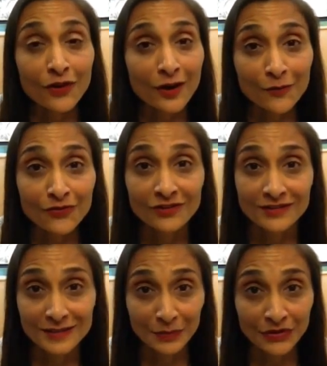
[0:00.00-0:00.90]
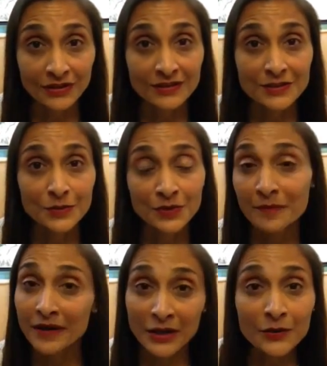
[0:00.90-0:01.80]
helpful experience with
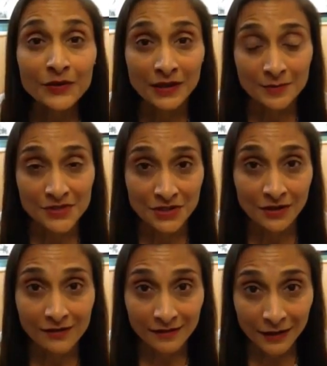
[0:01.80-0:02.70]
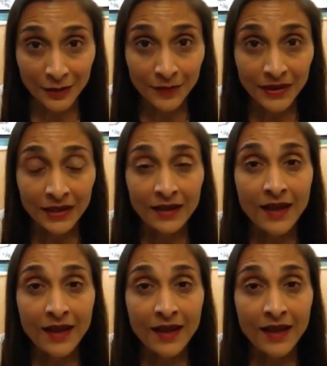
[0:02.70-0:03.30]
my own EMDR therapy.